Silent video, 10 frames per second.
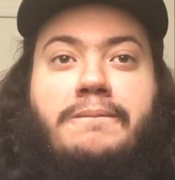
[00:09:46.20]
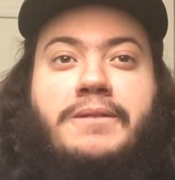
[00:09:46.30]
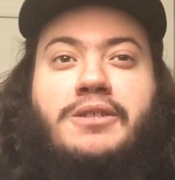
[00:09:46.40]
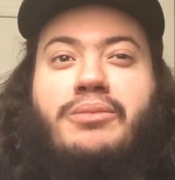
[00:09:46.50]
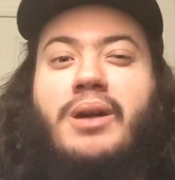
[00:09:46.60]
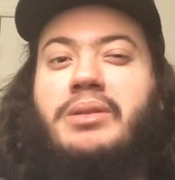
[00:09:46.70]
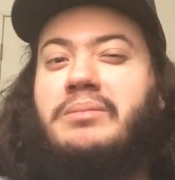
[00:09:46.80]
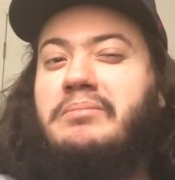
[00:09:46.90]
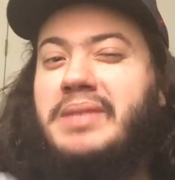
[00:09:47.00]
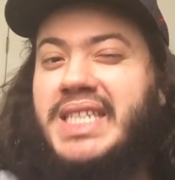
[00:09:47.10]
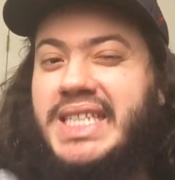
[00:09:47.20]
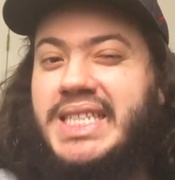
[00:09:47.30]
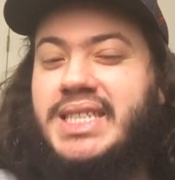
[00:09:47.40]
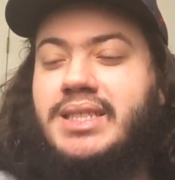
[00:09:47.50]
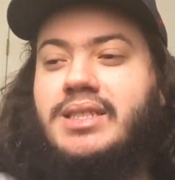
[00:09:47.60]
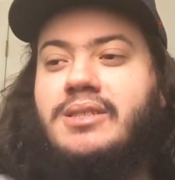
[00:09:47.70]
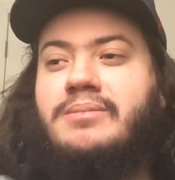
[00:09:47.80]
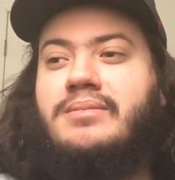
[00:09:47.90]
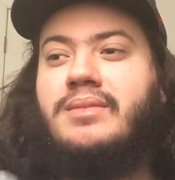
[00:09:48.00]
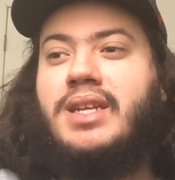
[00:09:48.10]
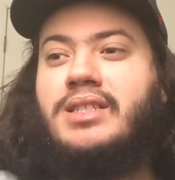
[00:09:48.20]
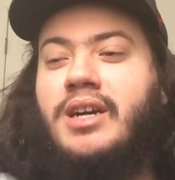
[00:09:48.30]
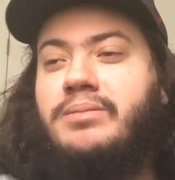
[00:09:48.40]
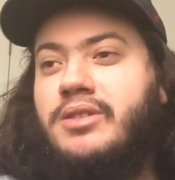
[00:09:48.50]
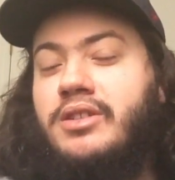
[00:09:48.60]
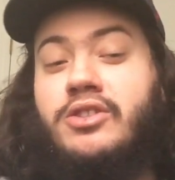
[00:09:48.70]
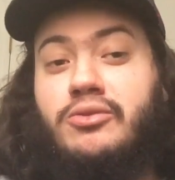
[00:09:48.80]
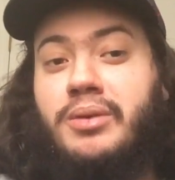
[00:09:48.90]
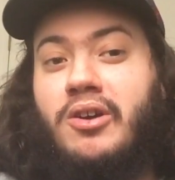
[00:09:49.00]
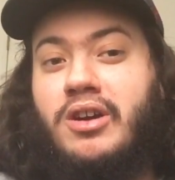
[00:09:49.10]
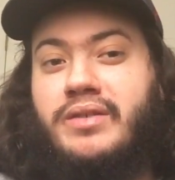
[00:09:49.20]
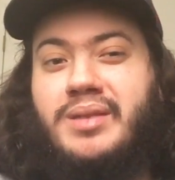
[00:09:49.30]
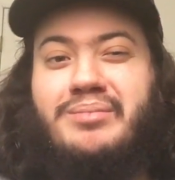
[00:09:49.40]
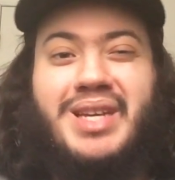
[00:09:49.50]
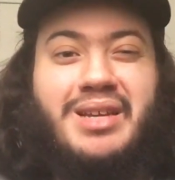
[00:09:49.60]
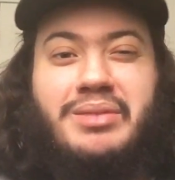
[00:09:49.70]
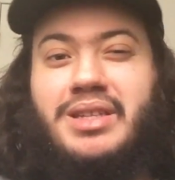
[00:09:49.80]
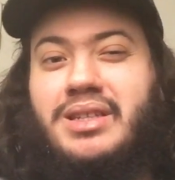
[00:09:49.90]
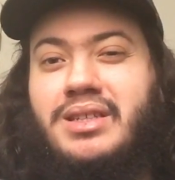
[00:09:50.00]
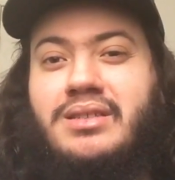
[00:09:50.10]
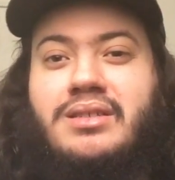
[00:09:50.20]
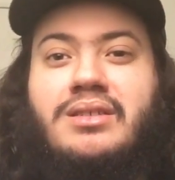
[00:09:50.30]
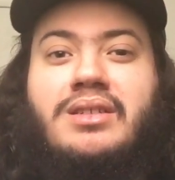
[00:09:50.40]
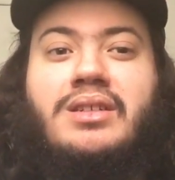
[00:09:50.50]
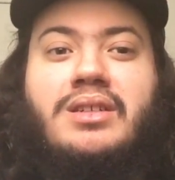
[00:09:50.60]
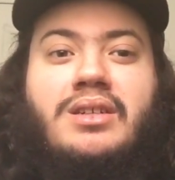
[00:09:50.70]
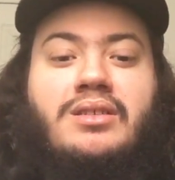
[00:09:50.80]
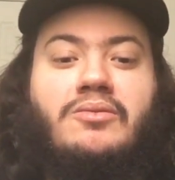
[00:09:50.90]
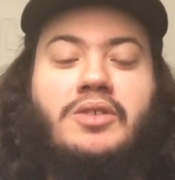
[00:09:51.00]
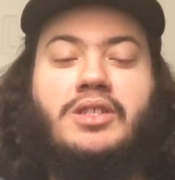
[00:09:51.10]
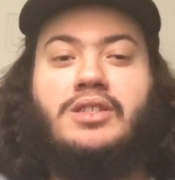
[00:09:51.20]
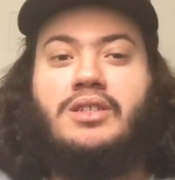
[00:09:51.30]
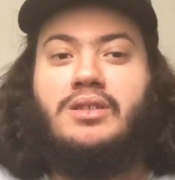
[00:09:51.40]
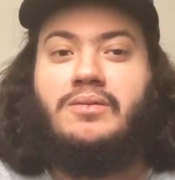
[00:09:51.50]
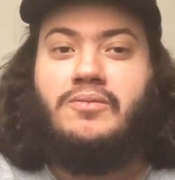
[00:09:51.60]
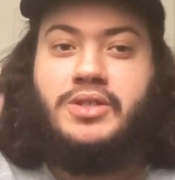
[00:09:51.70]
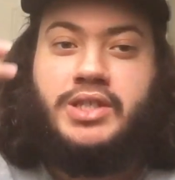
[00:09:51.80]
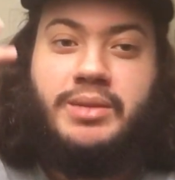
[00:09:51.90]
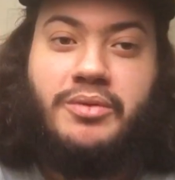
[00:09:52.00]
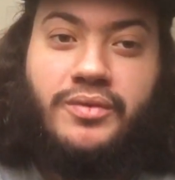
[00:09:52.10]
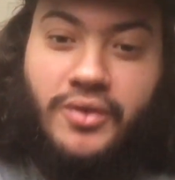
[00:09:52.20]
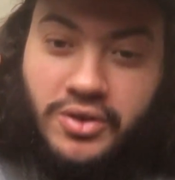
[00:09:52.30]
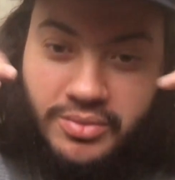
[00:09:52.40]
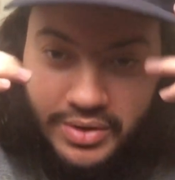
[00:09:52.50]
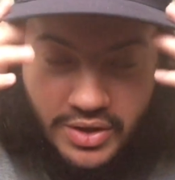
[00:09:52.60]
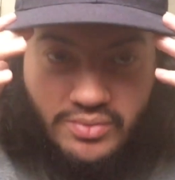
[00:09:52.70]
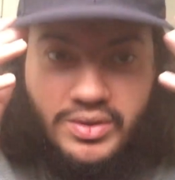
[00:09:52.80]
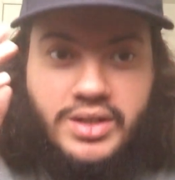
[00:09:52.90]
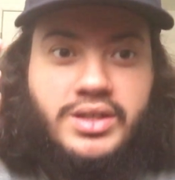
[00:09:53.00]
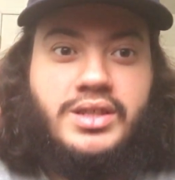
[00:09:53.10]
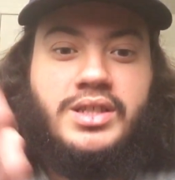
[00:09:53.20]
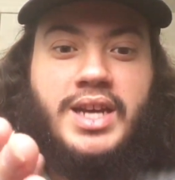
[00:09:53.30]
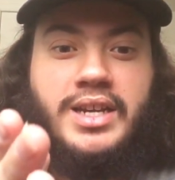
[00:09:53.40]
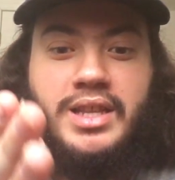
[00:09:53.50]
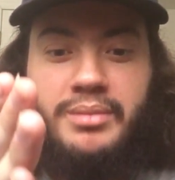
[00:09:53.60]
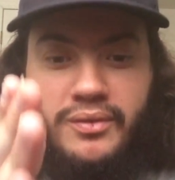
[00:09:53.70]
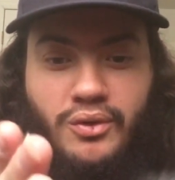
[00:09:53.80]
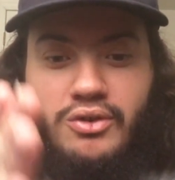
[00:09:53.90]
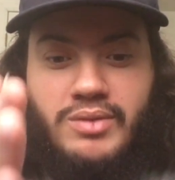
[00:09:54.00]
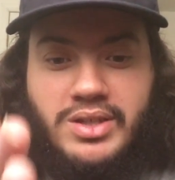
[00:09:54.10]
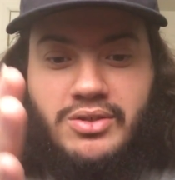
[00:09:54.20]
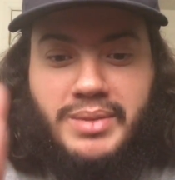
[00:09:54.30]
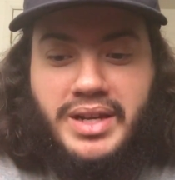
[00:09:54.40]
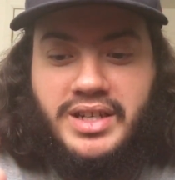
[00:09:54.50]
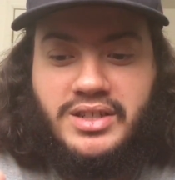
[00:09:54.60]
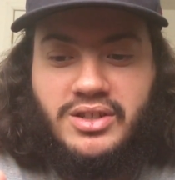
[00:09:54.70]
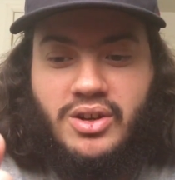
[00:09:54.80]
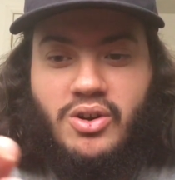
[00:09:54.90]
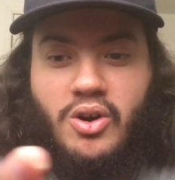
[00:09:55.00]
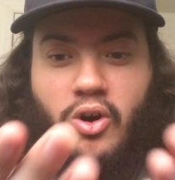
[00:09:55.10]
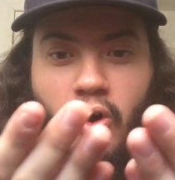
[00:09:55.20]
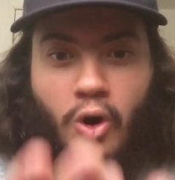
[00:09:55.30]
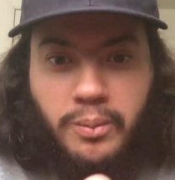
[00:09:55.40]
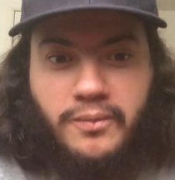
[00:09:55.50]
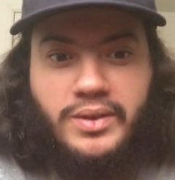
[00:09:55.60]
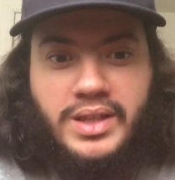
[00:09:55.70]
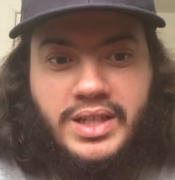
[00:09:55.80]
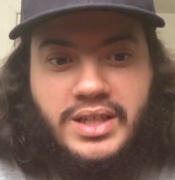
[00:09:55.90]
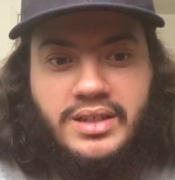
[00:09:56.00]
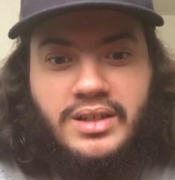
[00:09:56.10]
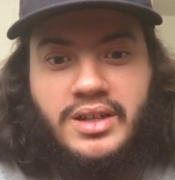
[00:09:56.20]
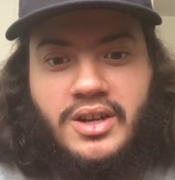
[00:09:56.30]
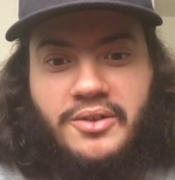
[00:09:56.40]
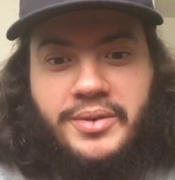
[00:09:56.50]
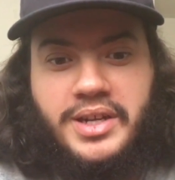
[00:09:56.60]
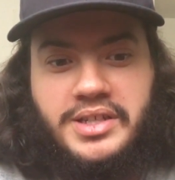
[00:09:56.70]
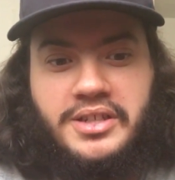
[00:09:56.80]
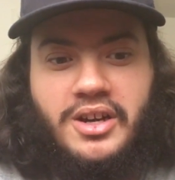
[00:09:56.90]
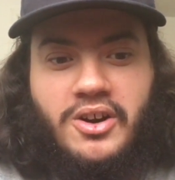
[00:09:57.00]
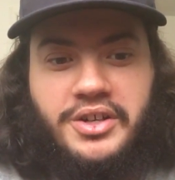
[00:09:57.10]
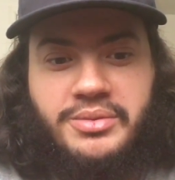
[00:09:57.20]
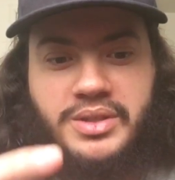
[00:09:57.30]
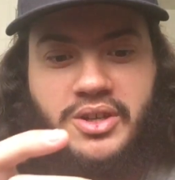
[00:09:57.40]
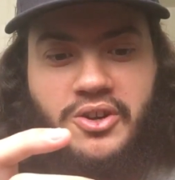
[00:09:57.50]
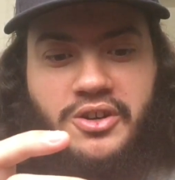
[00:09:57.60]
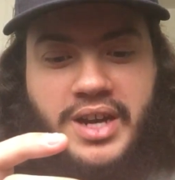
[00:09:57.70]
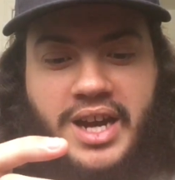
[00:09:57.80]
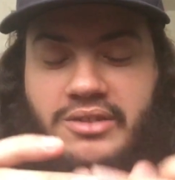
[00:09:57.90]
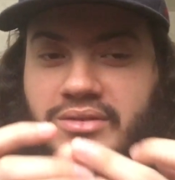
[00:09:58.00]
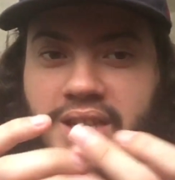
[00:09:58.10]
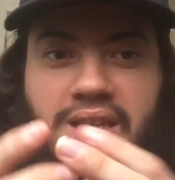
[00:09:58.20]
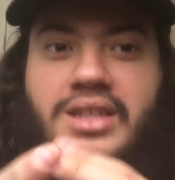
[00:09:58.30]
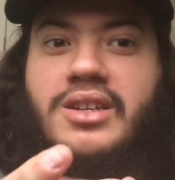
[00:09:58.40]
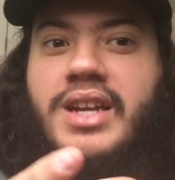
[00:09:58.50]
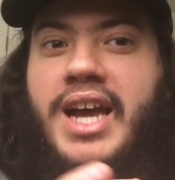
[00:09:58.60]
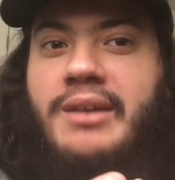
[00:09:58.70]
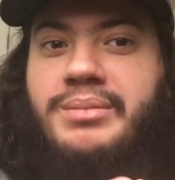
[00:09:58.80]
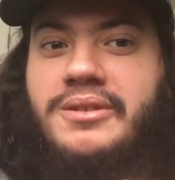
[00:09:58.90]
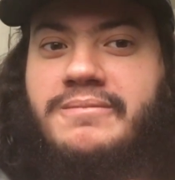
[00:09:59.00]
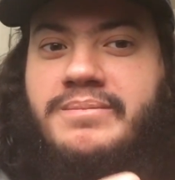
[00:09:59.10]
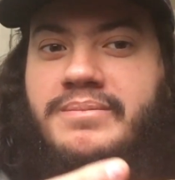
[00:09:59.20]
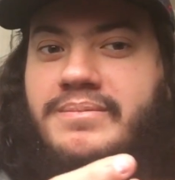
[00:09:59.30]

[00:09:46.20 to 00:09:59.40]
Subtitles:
which probably means it's up to the Supercard event, maybe, which is April 1st, which is the Saturday before WrestleMania. So hopefully we can see the Hardys return. I don't think it's gonna happen.